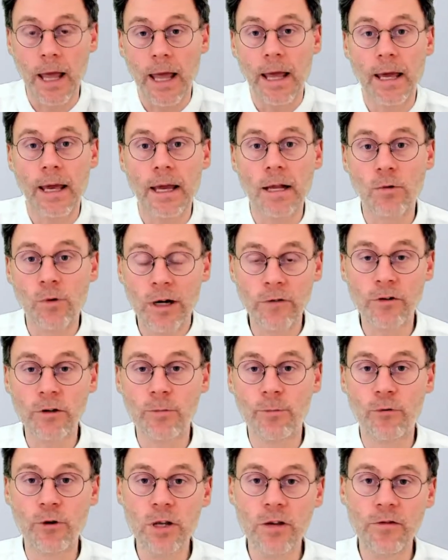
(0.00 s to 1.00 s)
In one of the
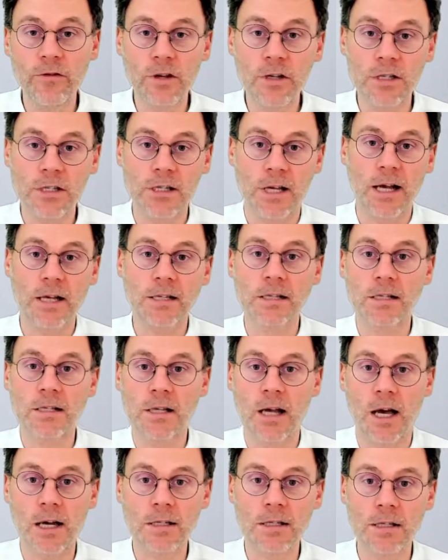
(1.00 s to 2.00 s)
previous
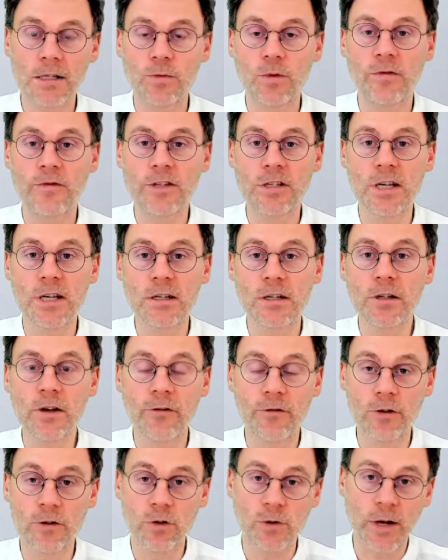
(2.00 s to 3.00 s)
exercises, we've seen a
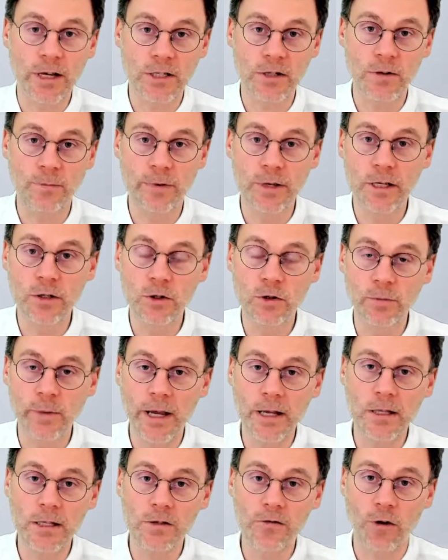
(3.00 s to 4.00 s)
different recipe to make
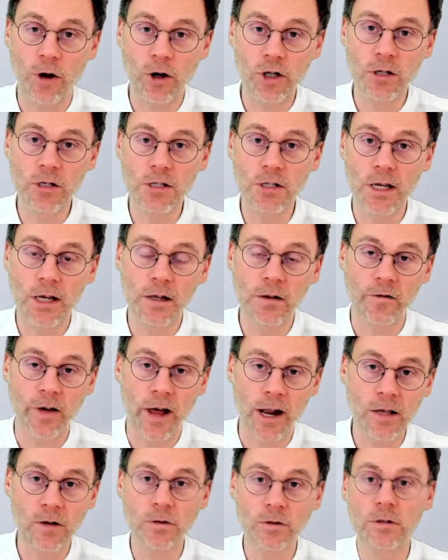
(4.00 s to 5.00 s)
this function single
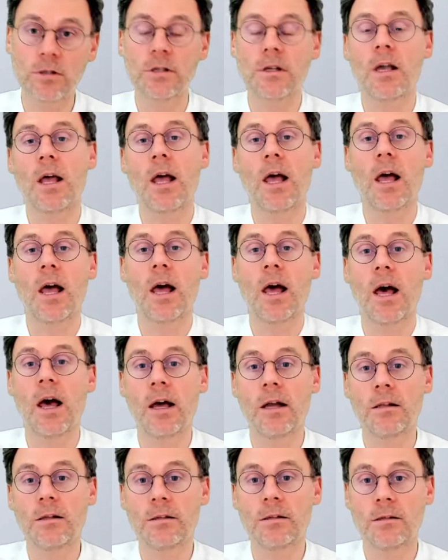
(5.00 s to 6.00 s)
valued,
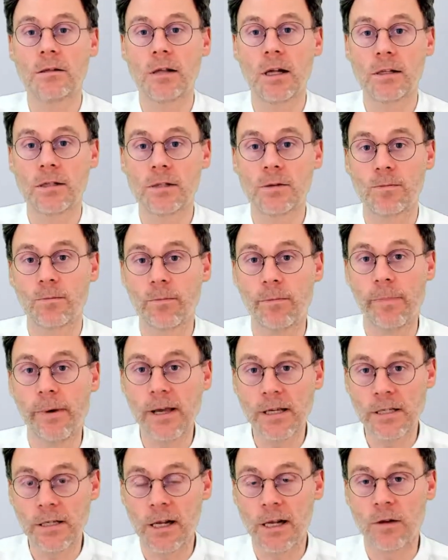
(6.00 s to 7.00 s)
and that's
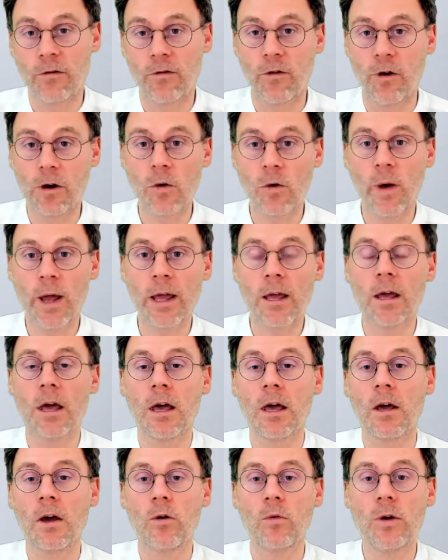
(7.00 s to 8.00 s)
basically the following.
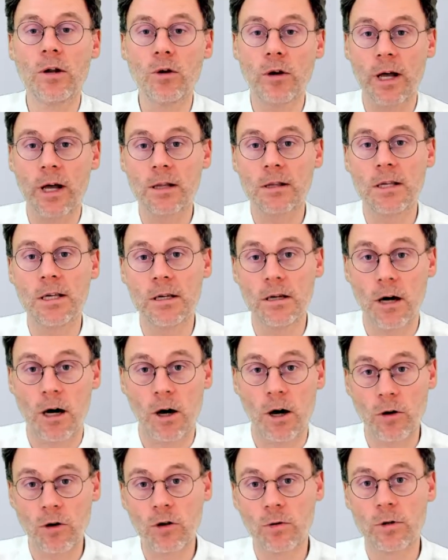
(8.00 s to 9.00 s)
We look at the
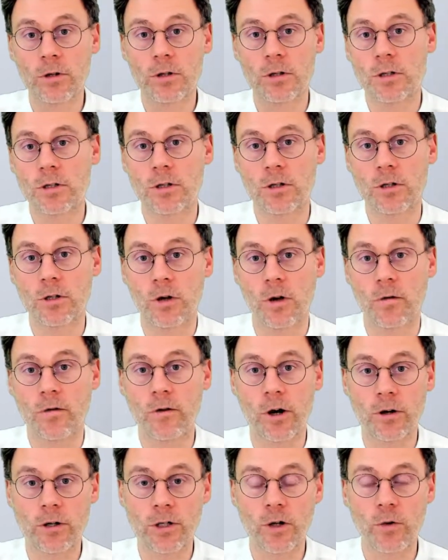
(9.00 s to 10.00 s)
arguments of
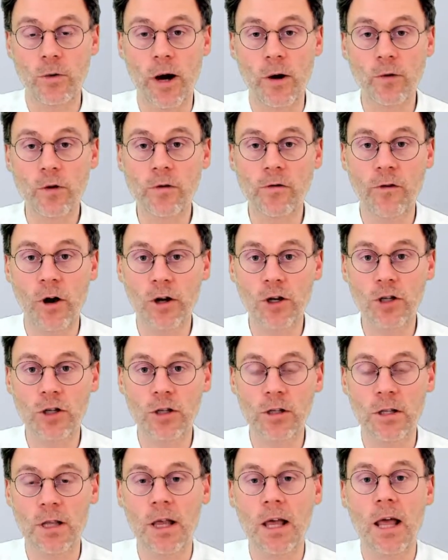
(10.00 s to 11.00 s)
our square root
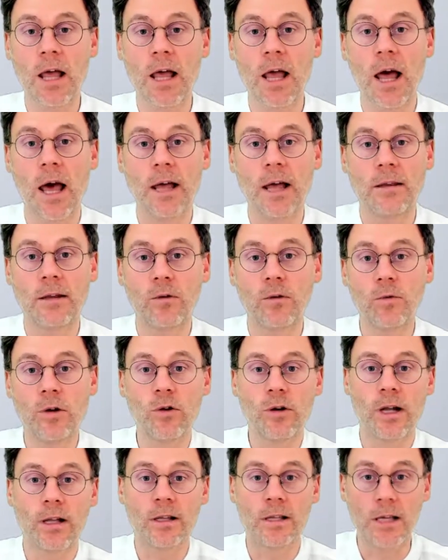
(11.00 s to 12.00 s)
function, and then we
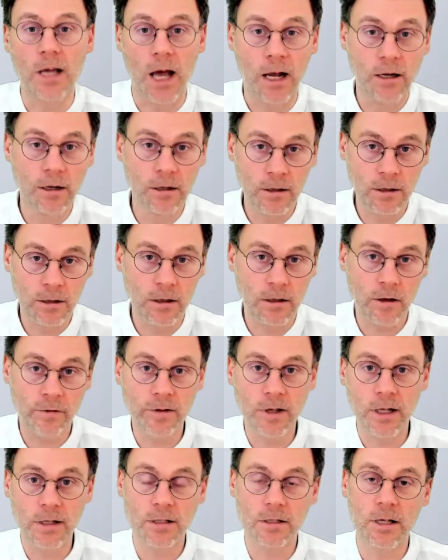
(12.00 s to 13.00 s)
look at the angle of
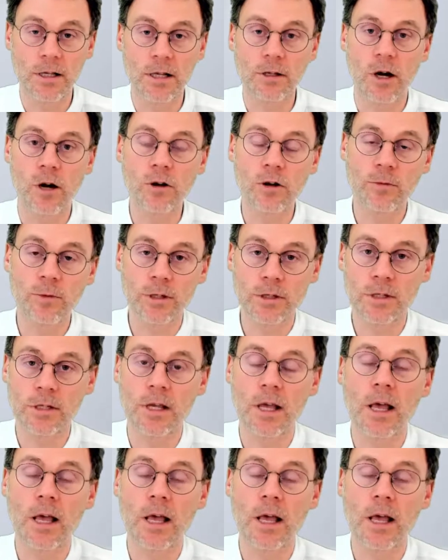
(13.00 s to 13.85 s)
that argument.